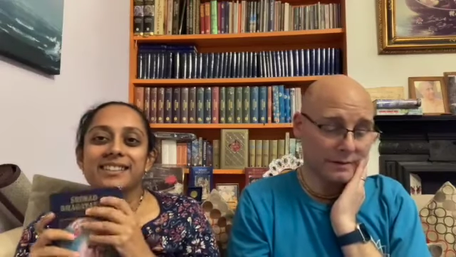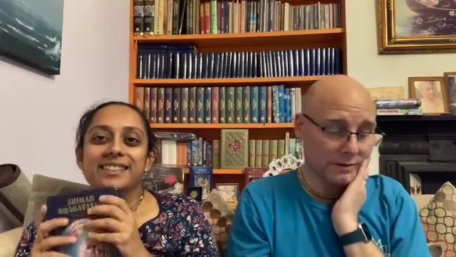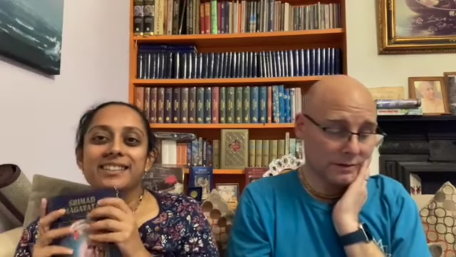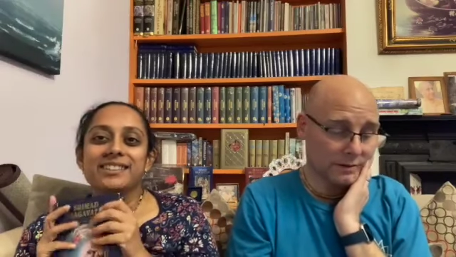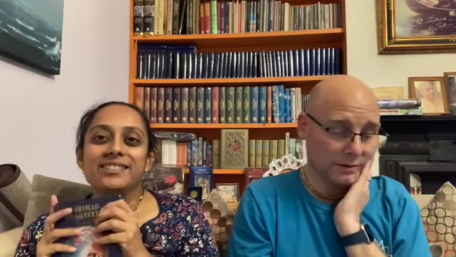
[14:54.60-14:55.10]

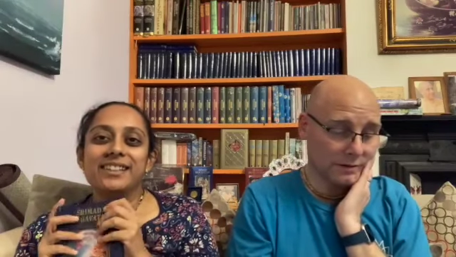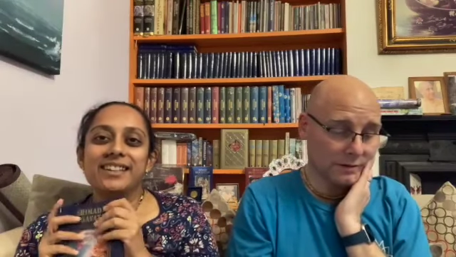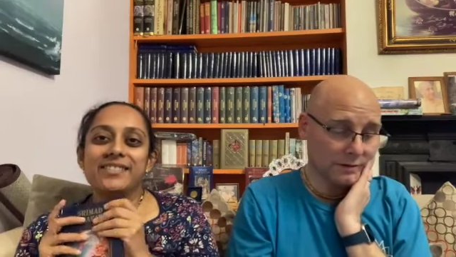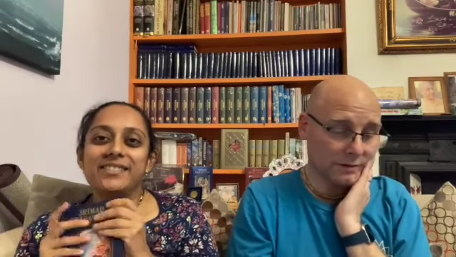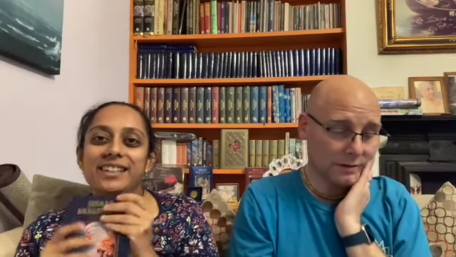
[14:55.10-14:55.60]
Speaker 1: All
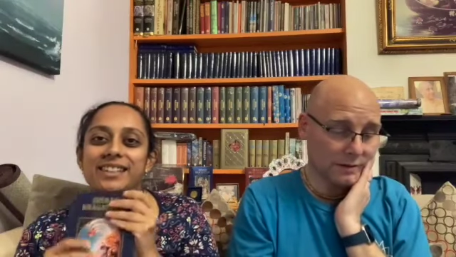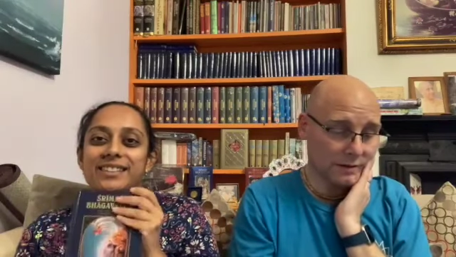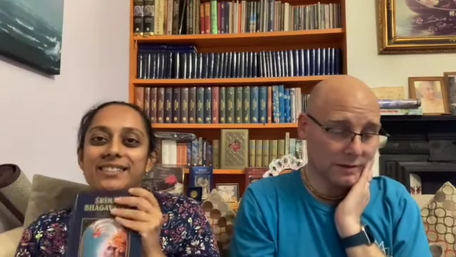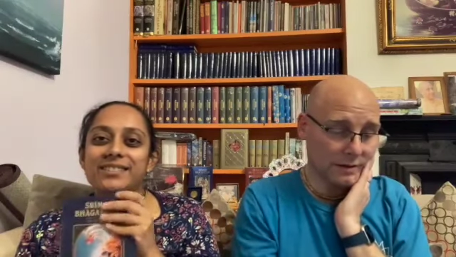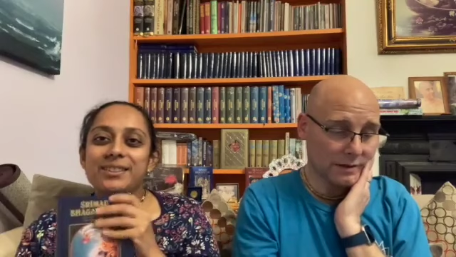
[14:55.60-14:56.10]
right. Thank
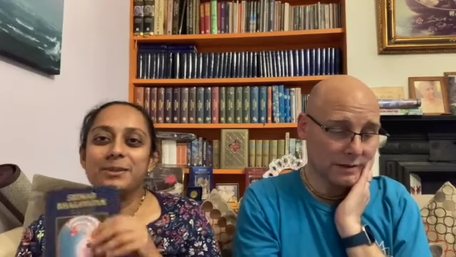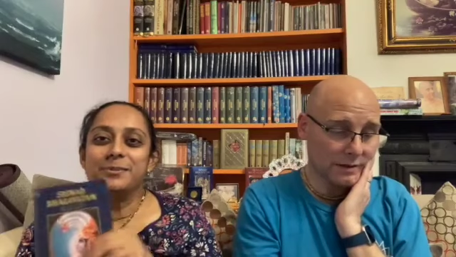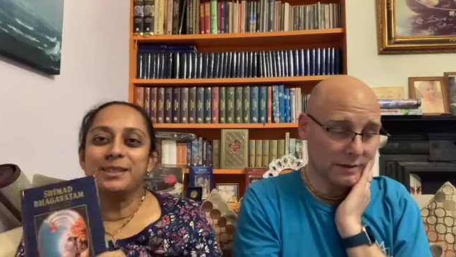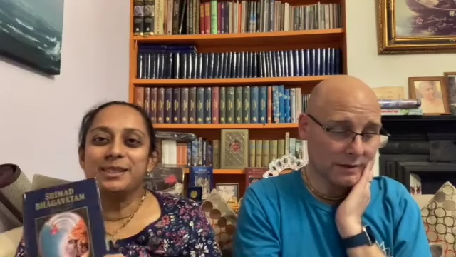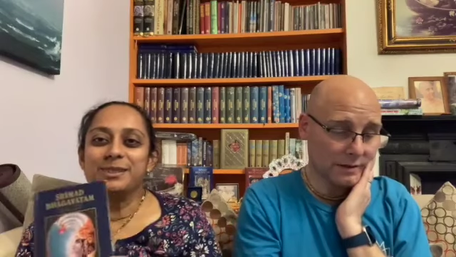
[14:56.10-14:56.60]
you very
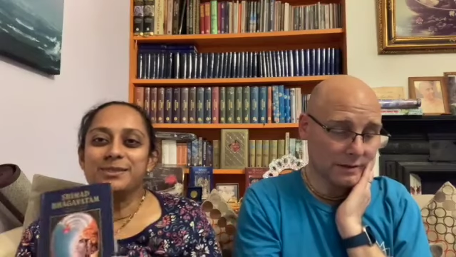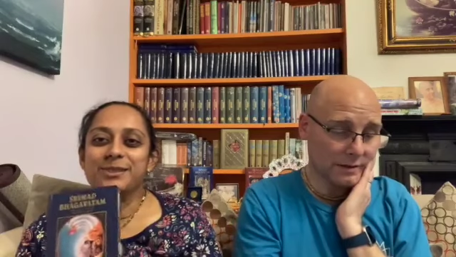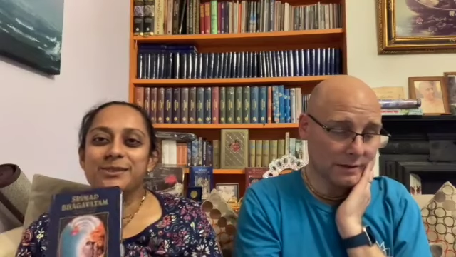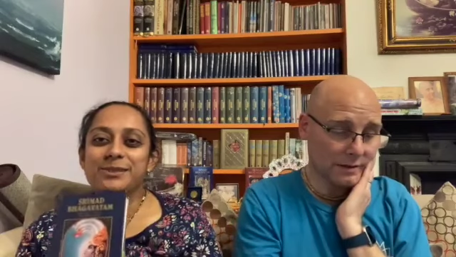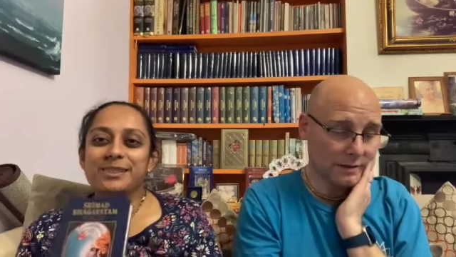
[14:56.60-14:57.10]
much
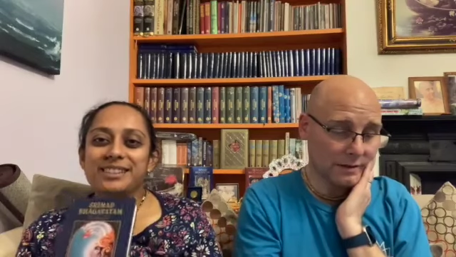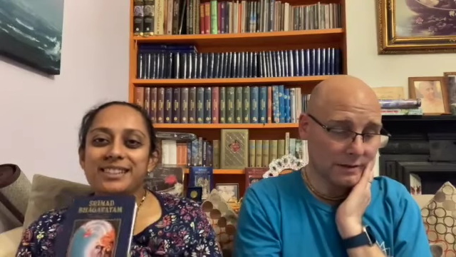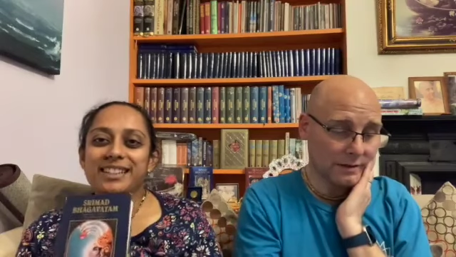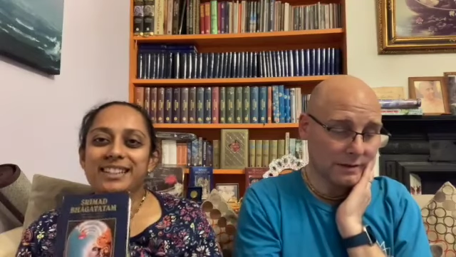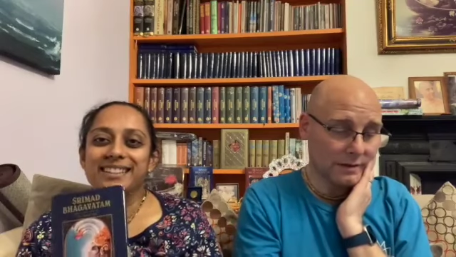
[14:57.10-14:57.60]
for
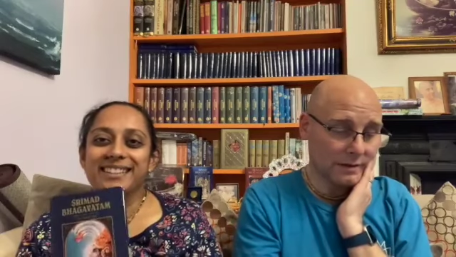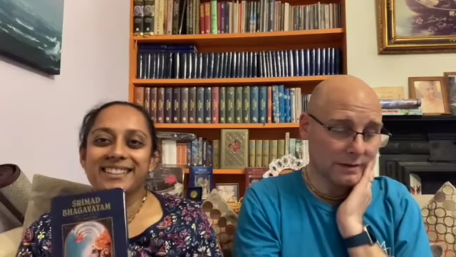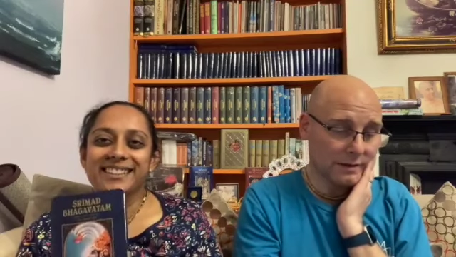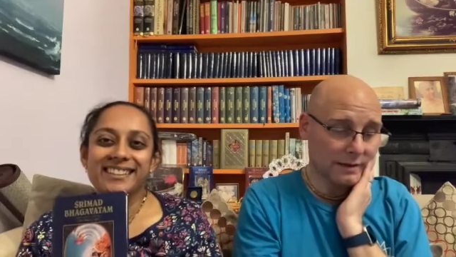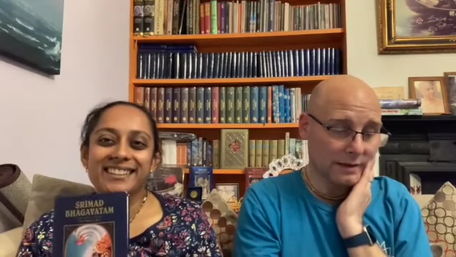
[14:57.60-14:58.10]
watching.
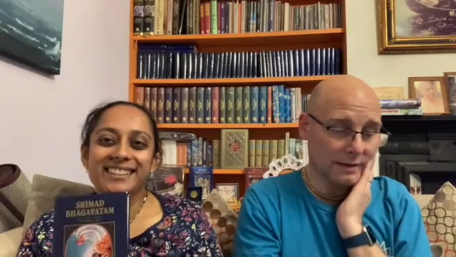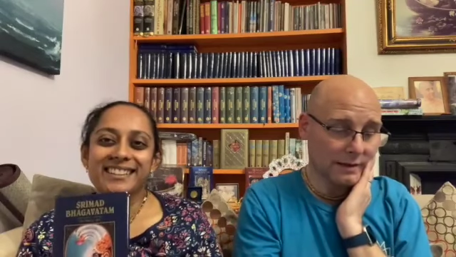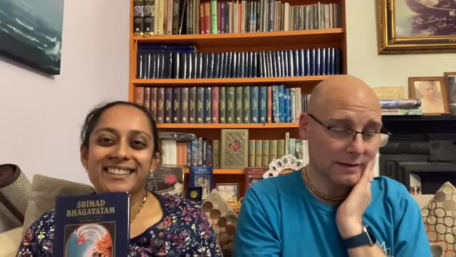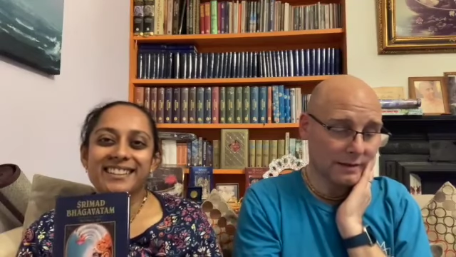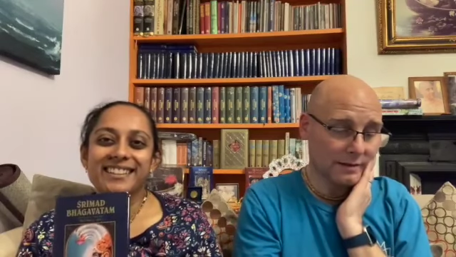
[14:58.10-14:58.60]
Speaker 2: Is that
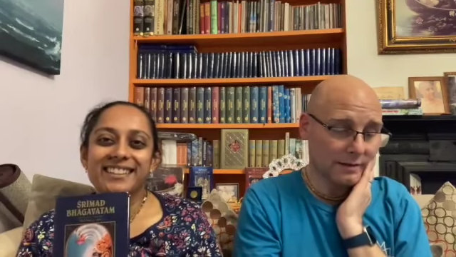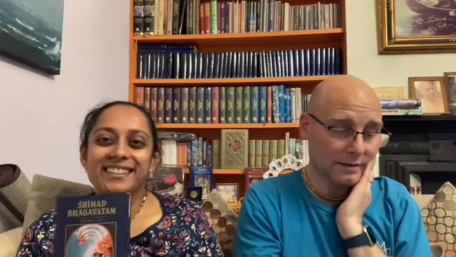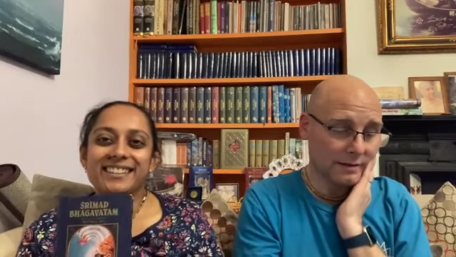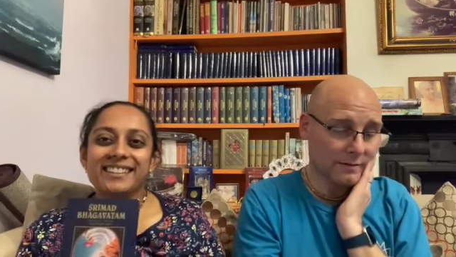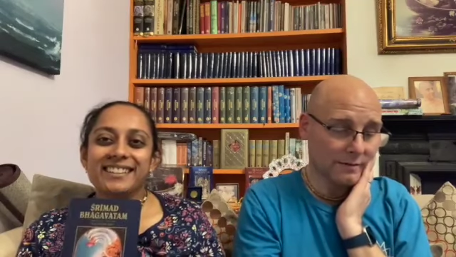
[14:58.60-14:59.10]
it?
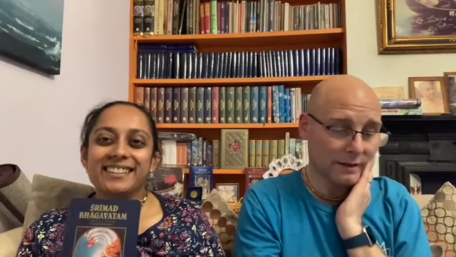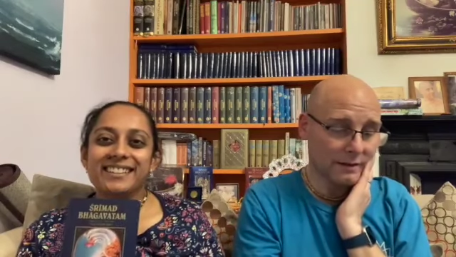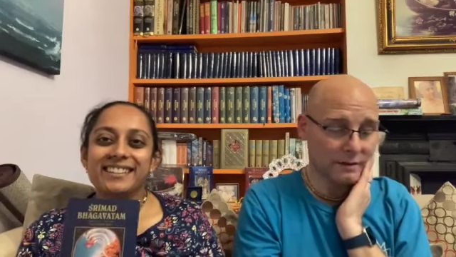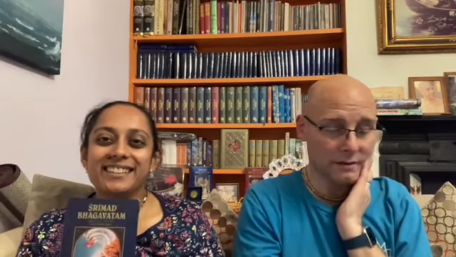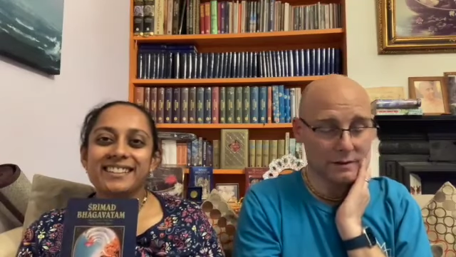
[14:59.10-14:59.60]
No
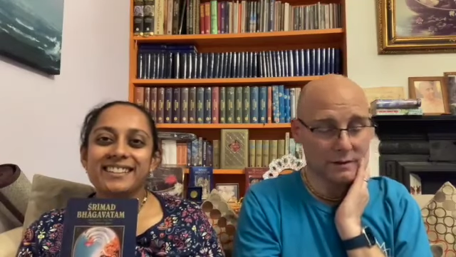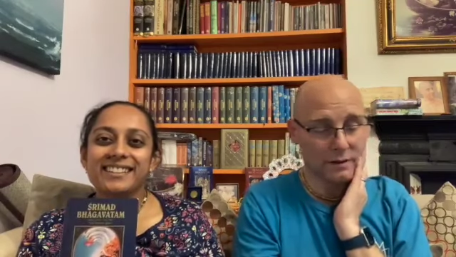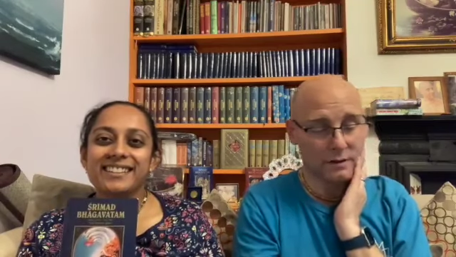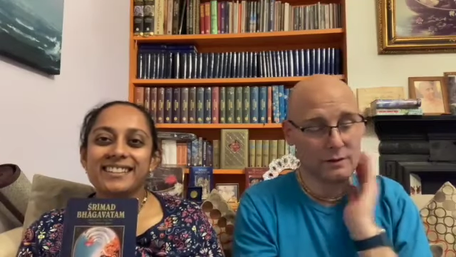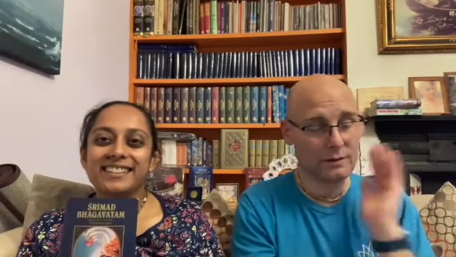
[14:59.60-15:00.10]
final
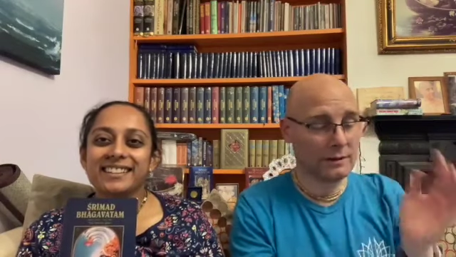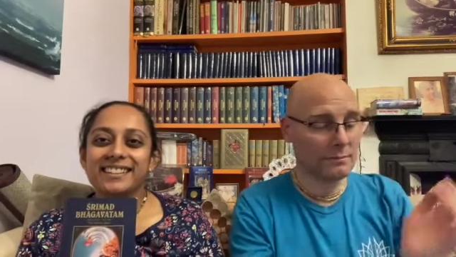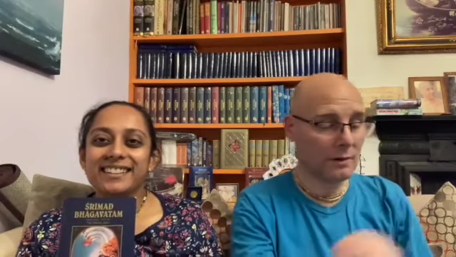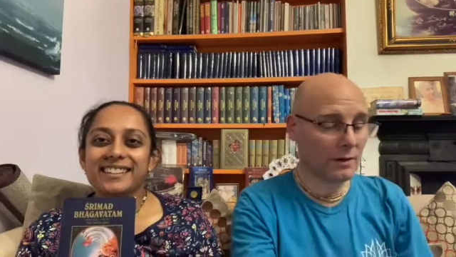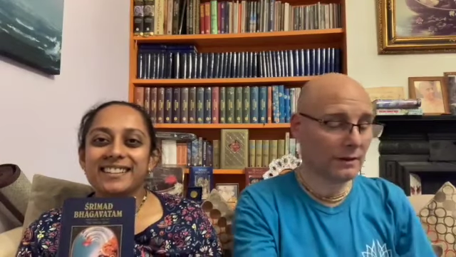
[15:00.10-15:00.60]
concluding
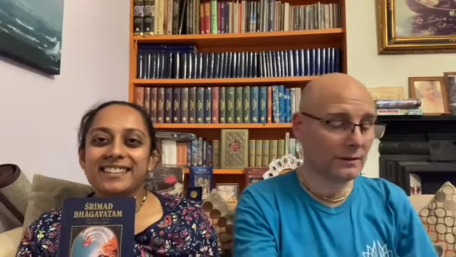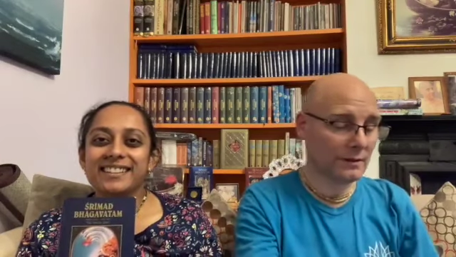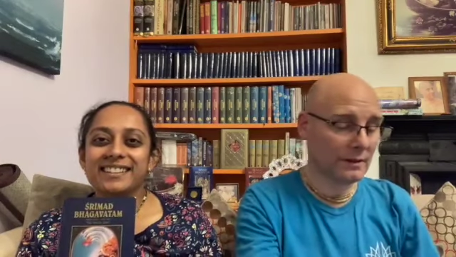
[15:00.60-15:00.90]
remarks?